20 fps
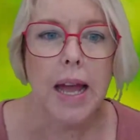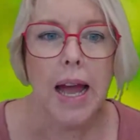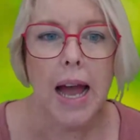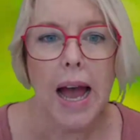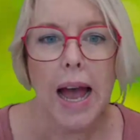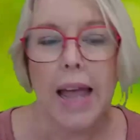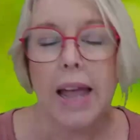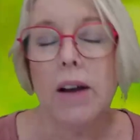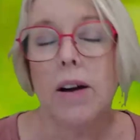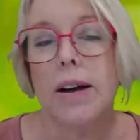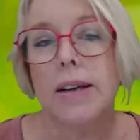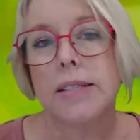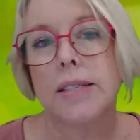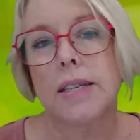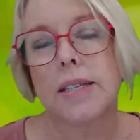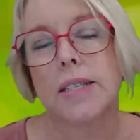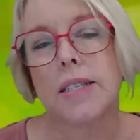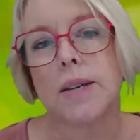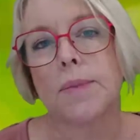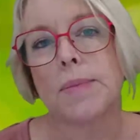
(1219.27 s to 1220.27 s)
AI
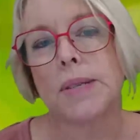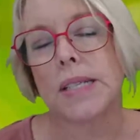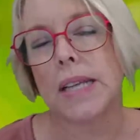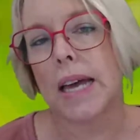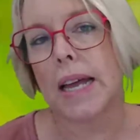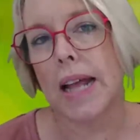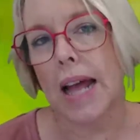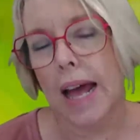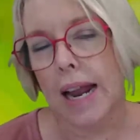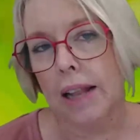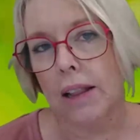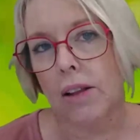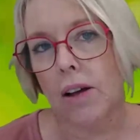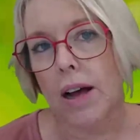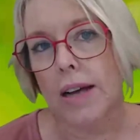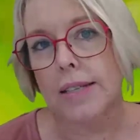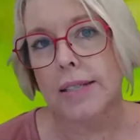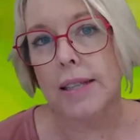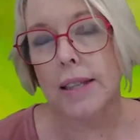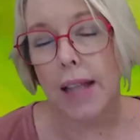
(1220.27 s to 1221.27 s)
systems can
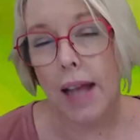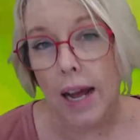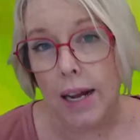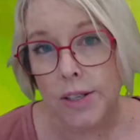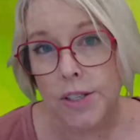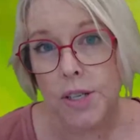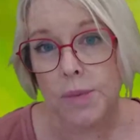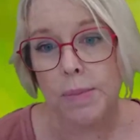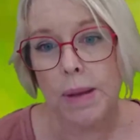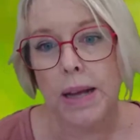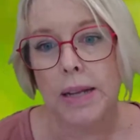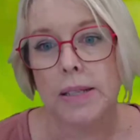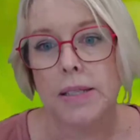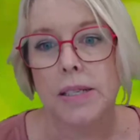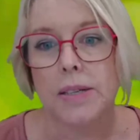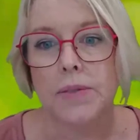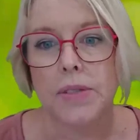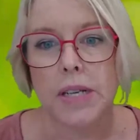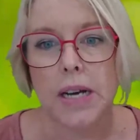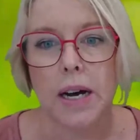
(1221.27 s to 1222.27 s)
analyze large amounts
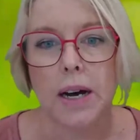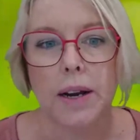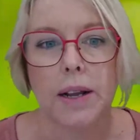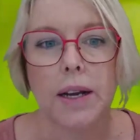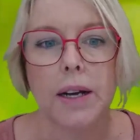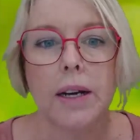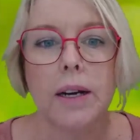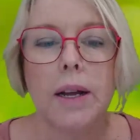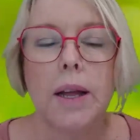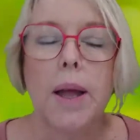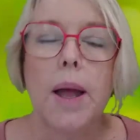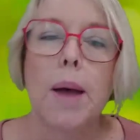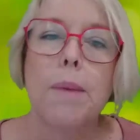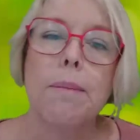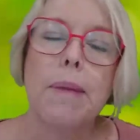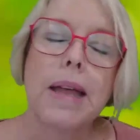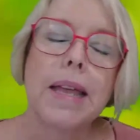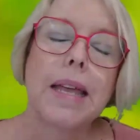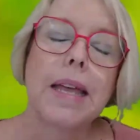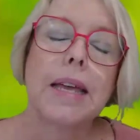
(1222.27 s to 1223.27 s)
of data,
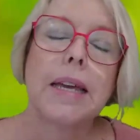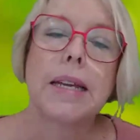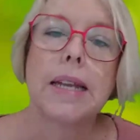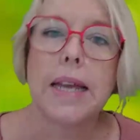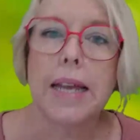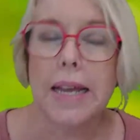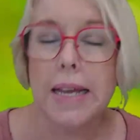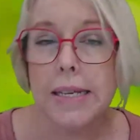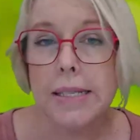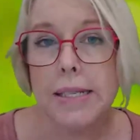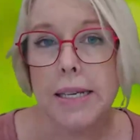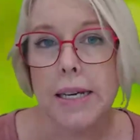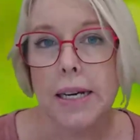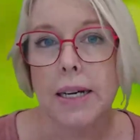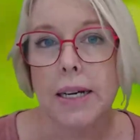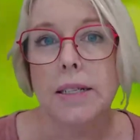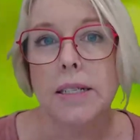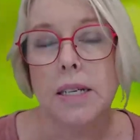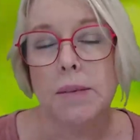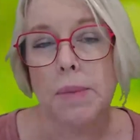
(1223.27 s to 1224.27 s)
making it
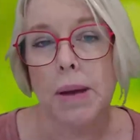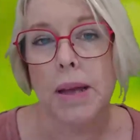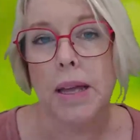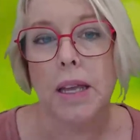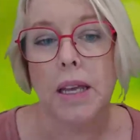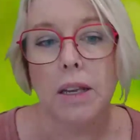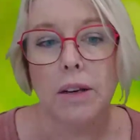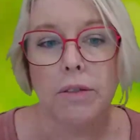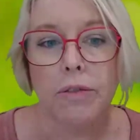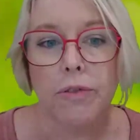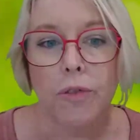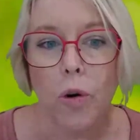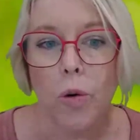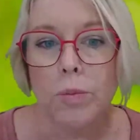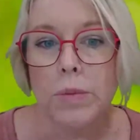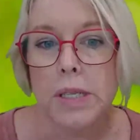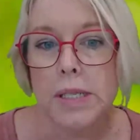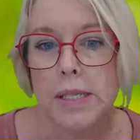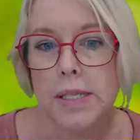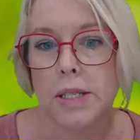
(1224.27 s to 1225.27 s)
easier to make informed
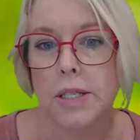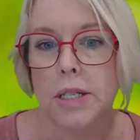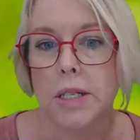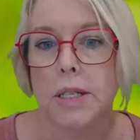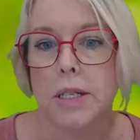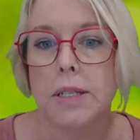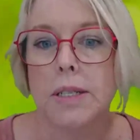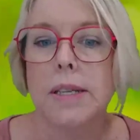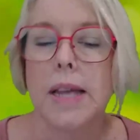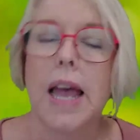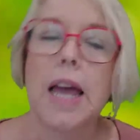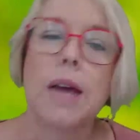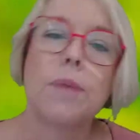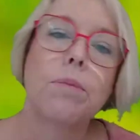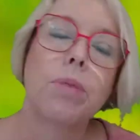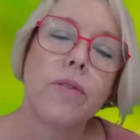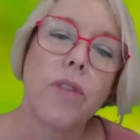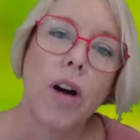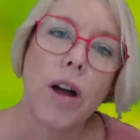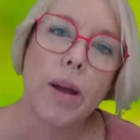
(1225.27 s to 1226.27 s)
decisions and
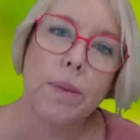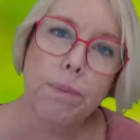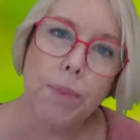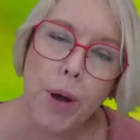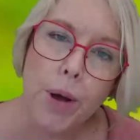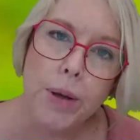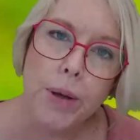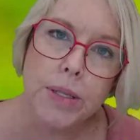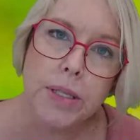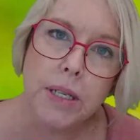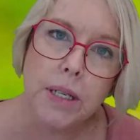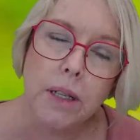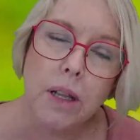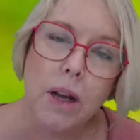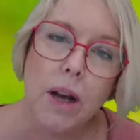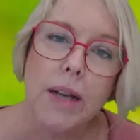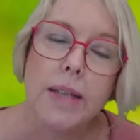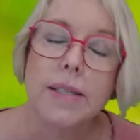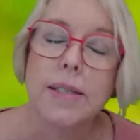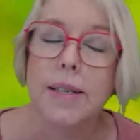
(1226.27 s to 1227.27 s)
provide
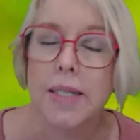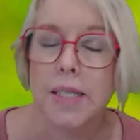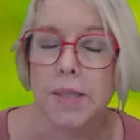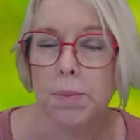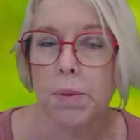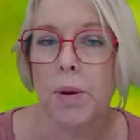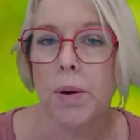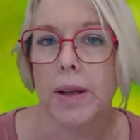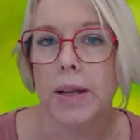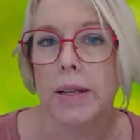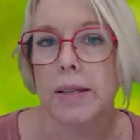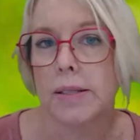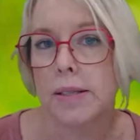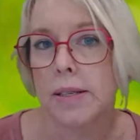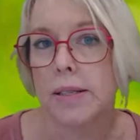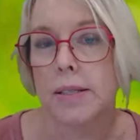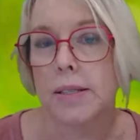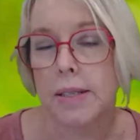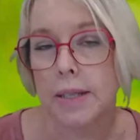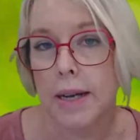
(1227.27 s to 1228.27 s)
personalized
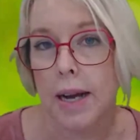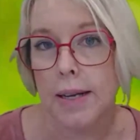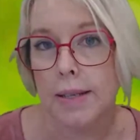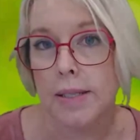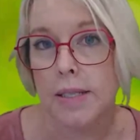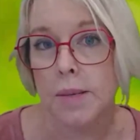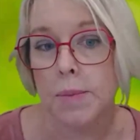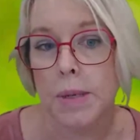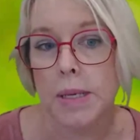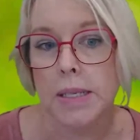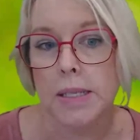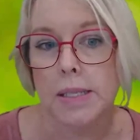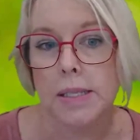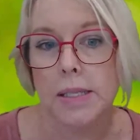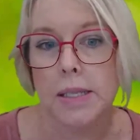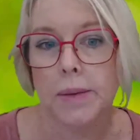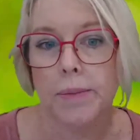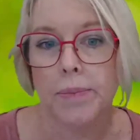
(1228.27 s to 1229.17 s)
experiences to customers.